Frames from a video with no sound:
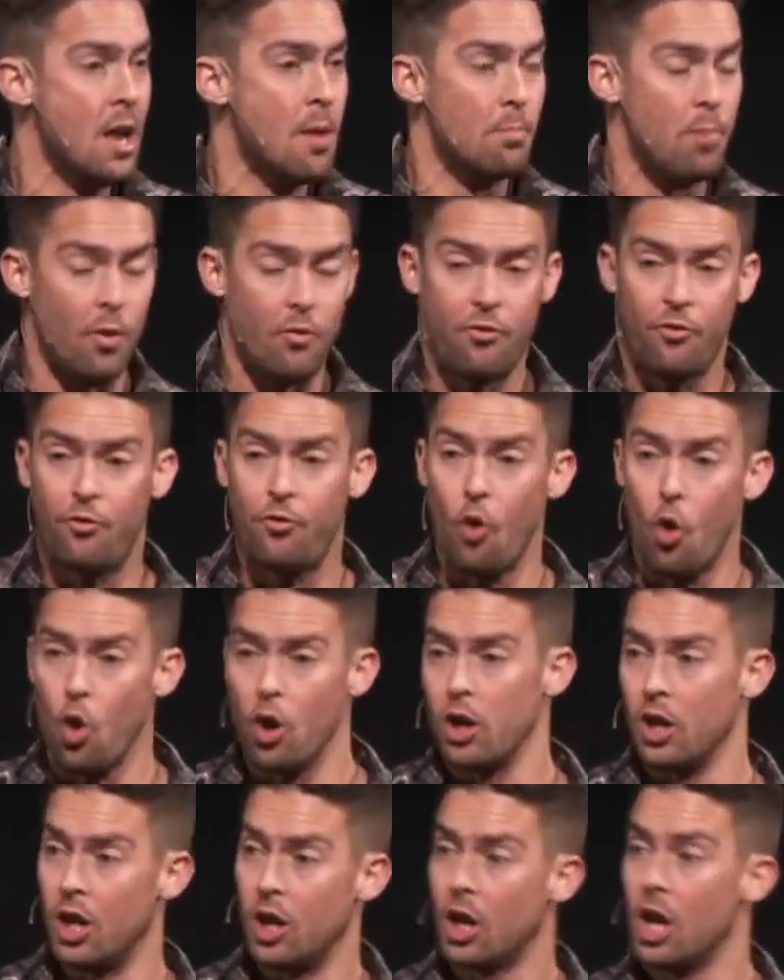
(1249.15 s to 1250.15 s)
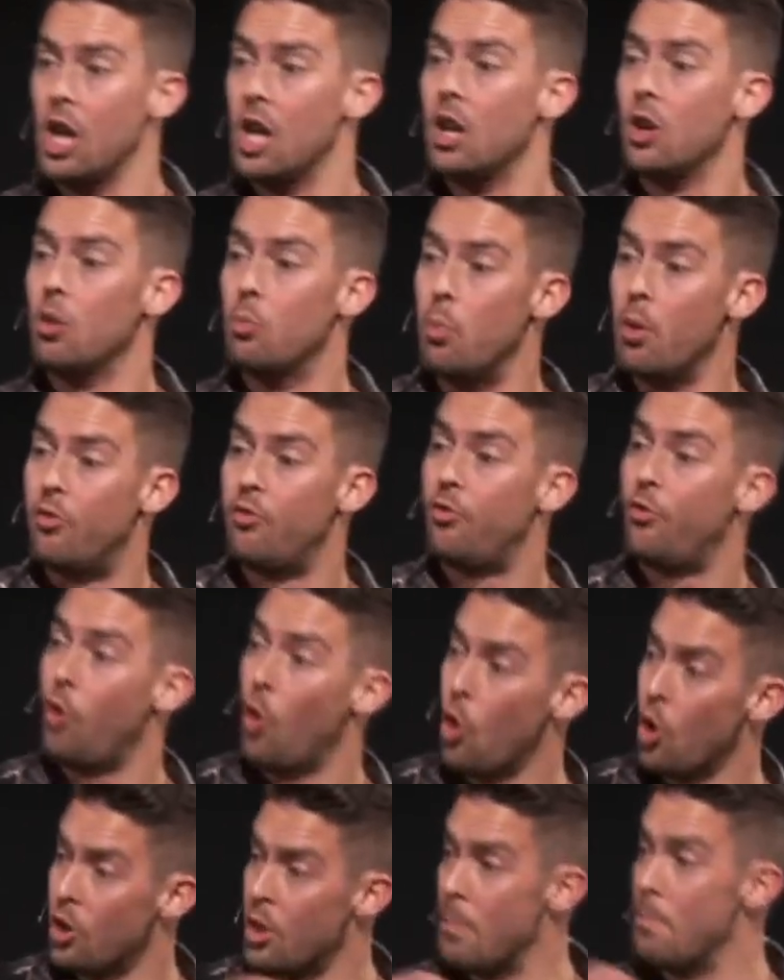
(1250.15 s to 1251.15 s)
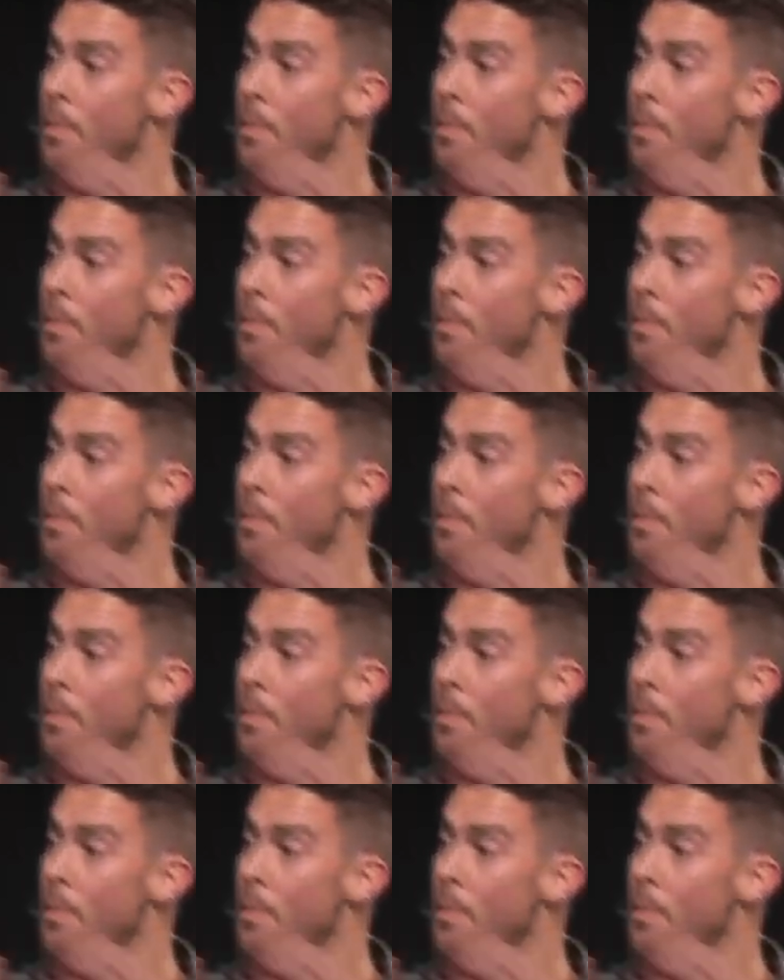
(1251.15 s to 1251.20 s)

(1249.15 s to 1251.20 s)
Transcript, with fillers: before, look, before the